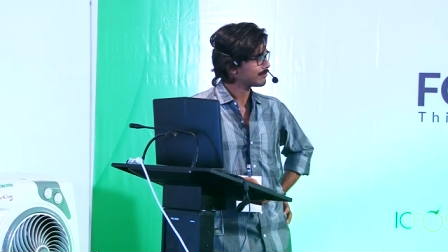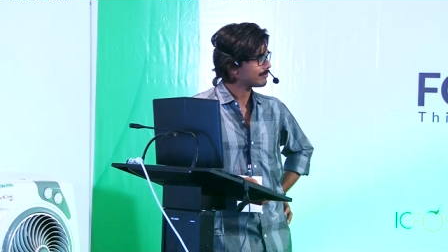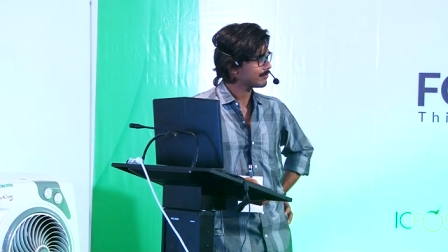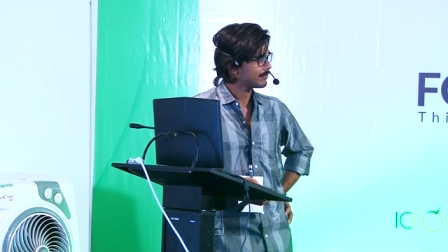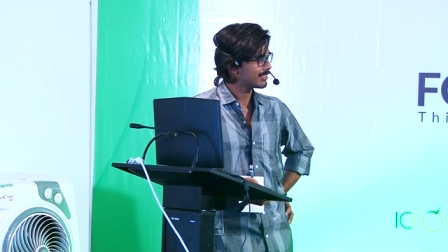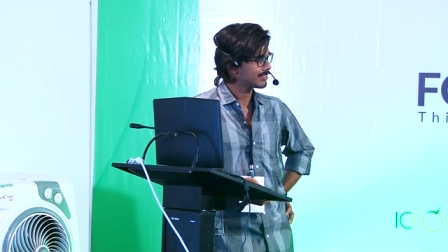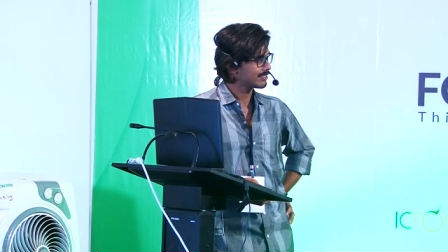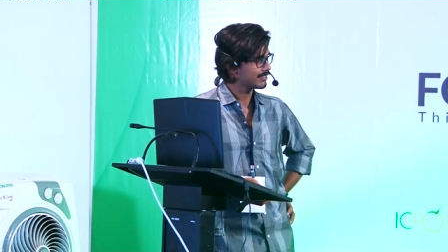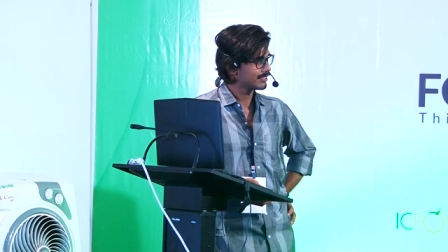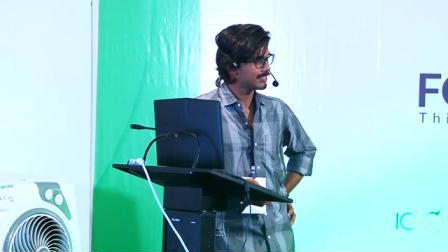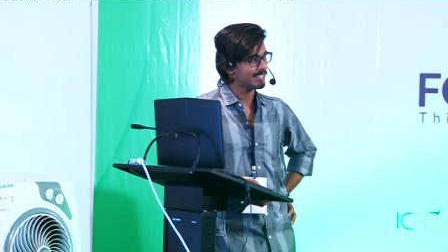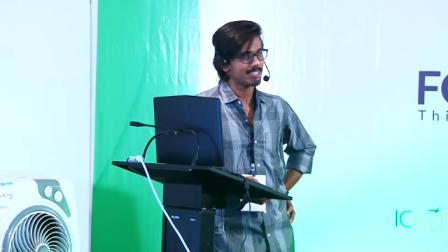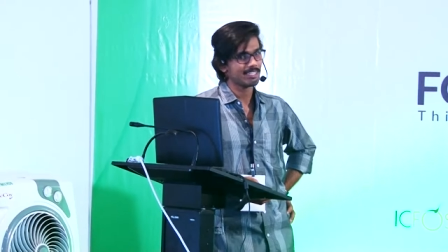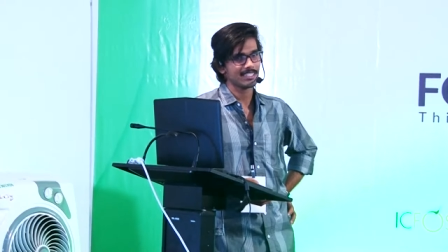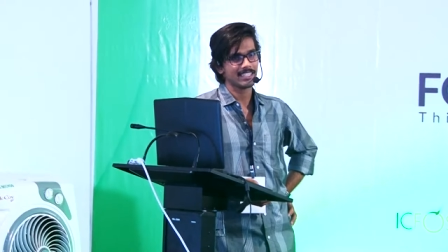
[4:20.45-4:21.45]
But
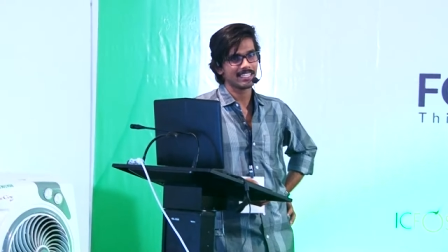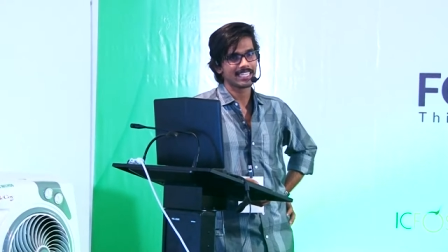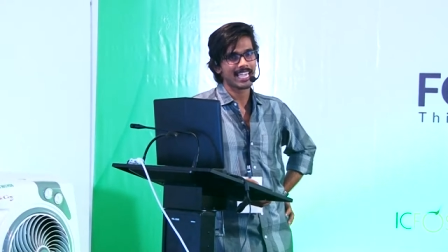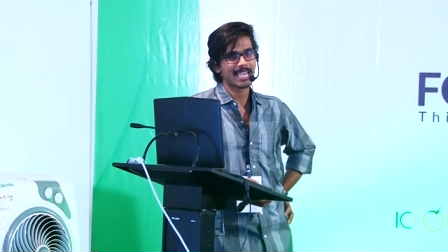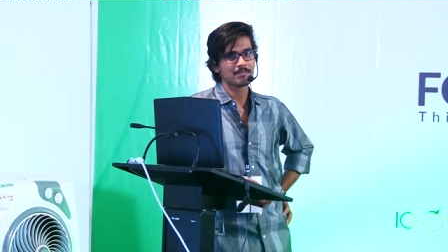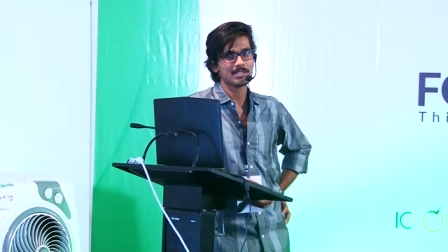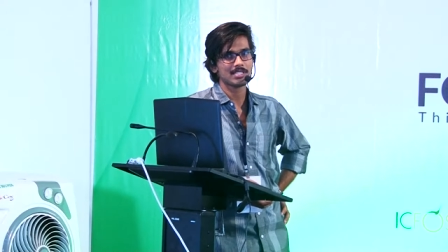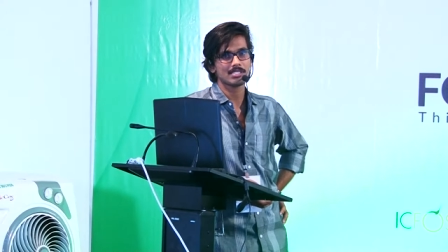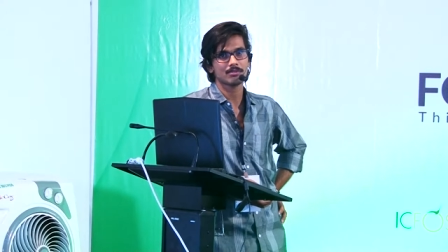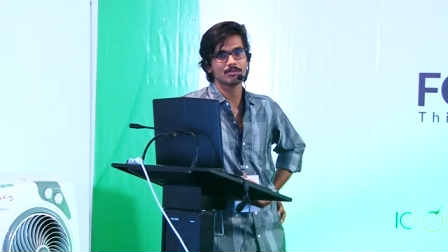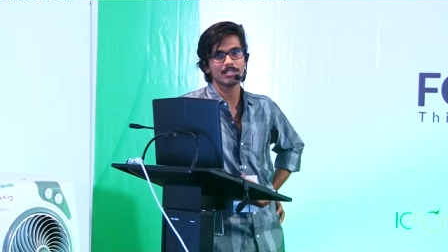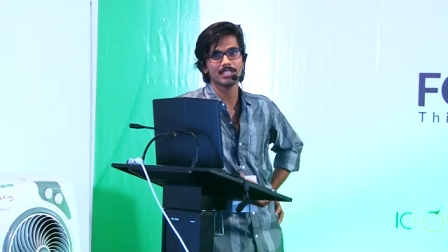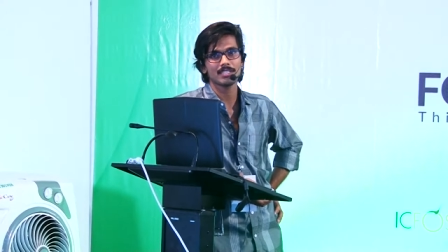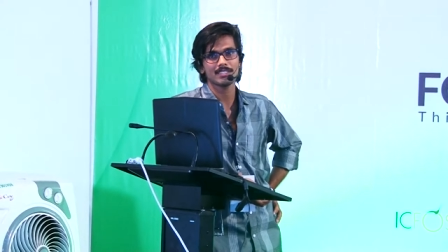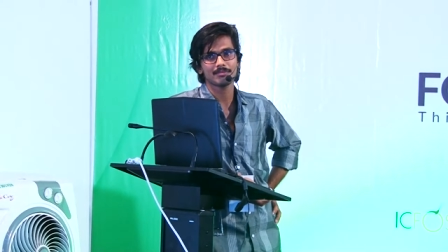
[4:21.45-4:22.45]
uh, in a capitalist
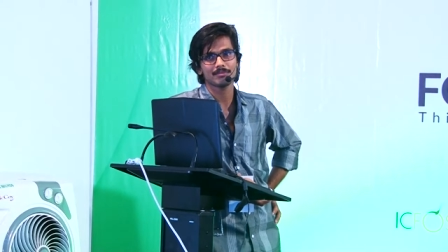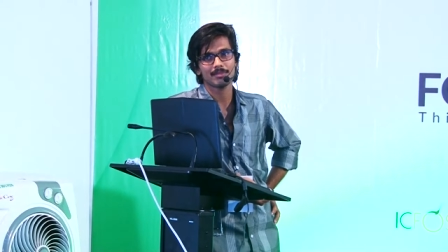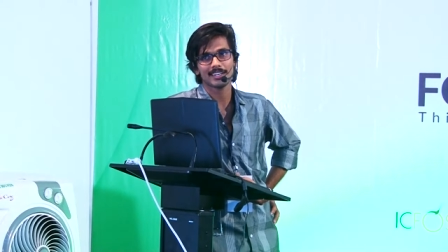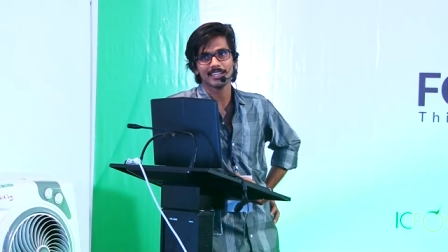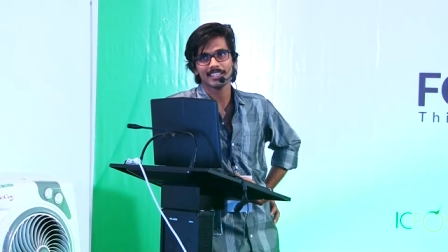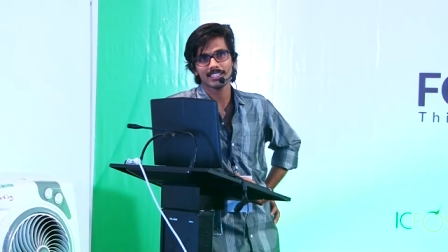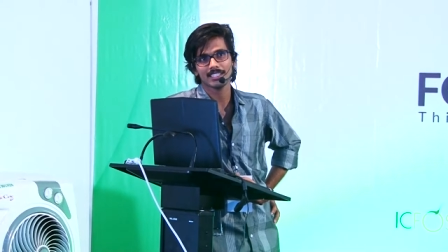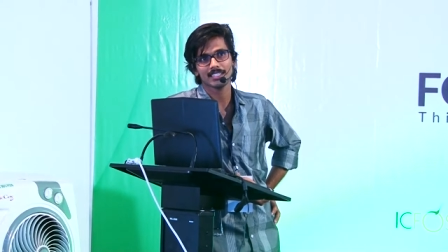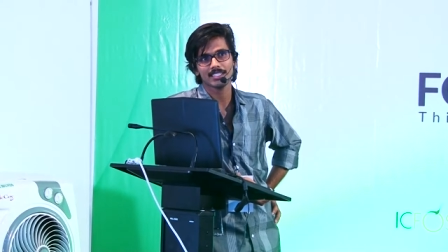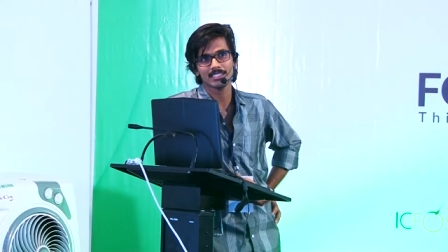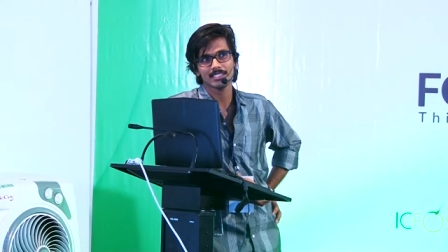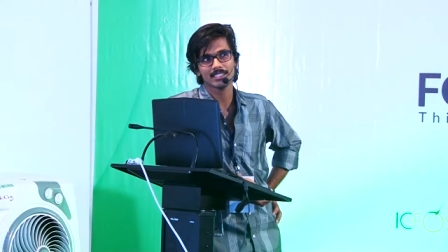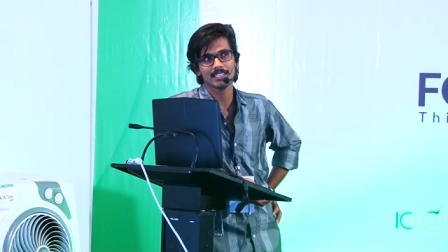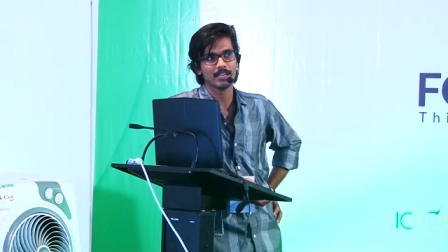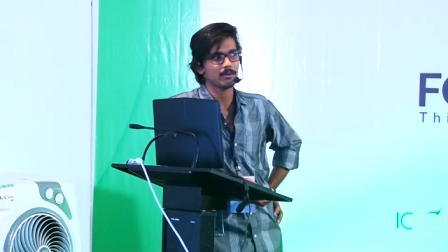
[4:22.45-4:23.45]
world, money
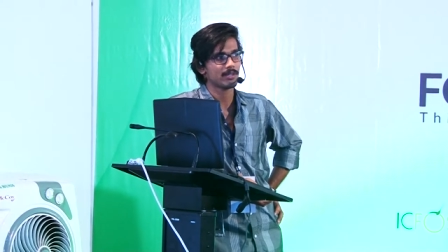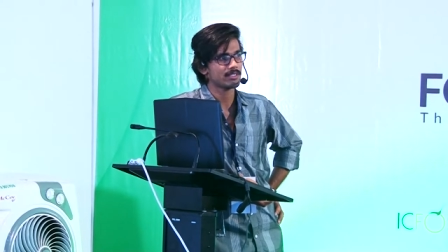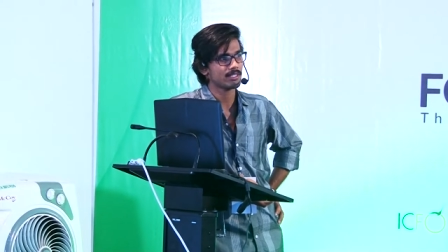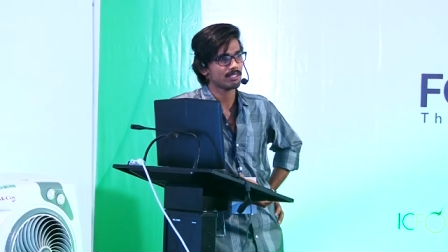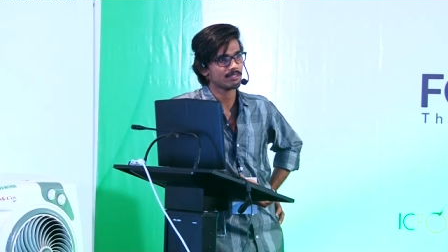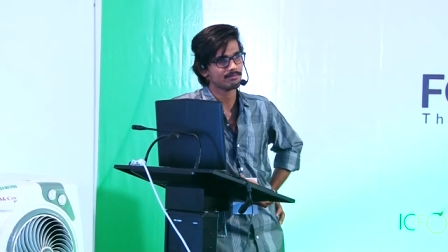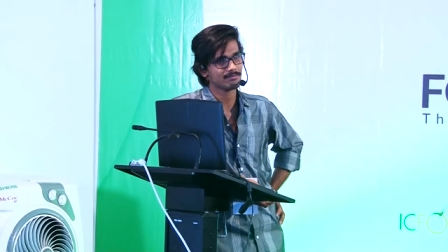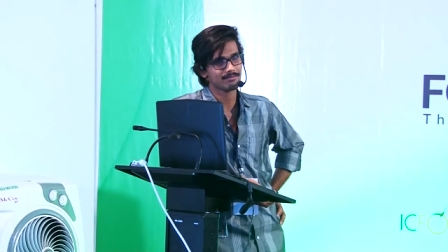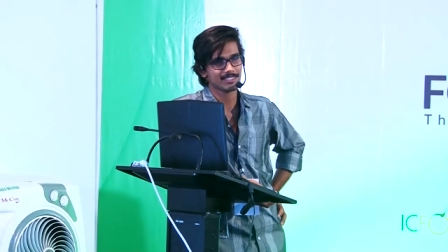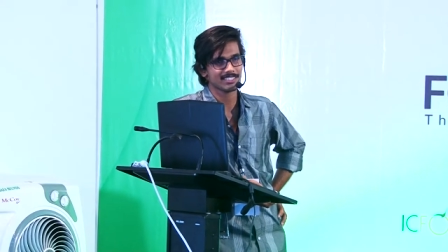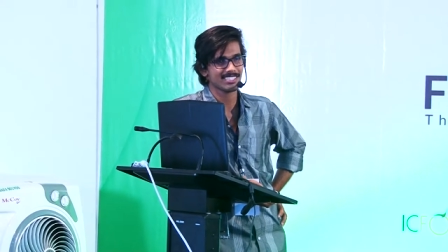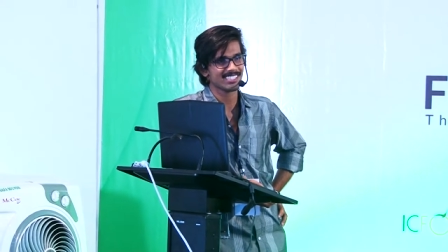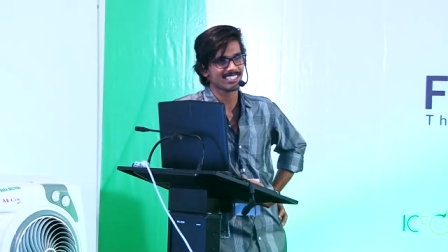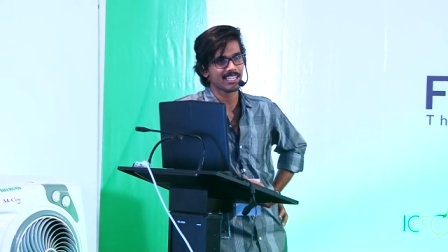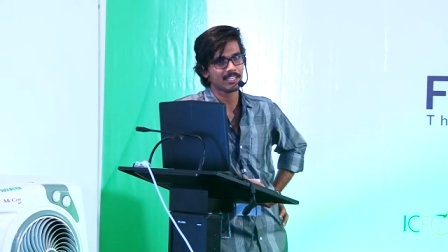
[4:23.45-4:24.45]
is everything.
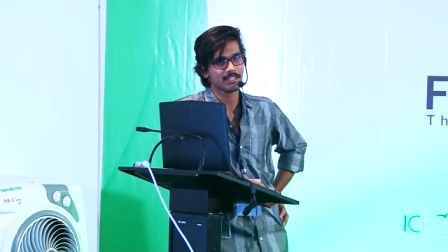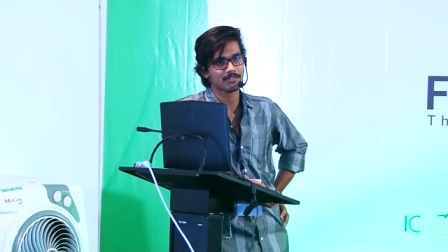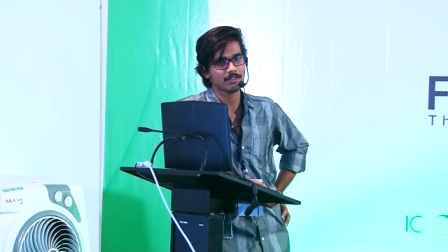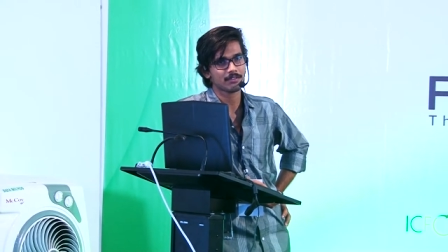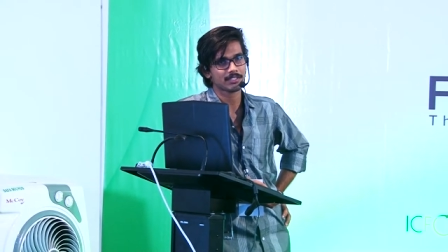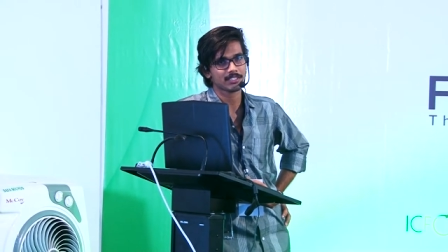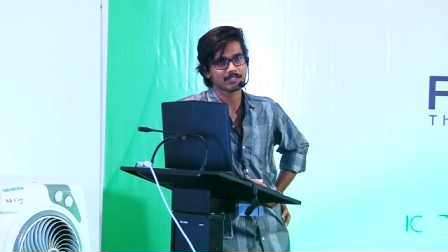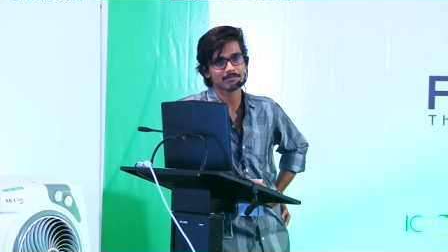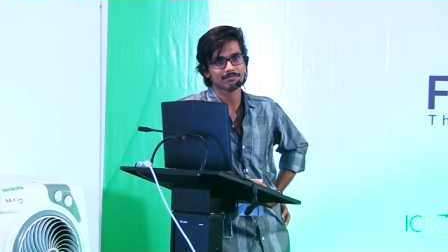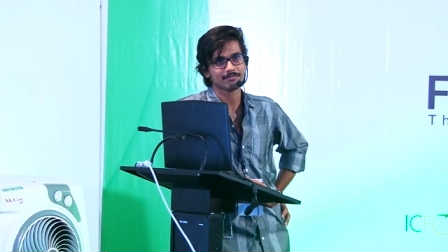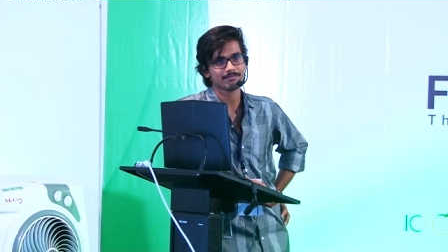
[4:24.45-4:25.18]
It's kind of everything.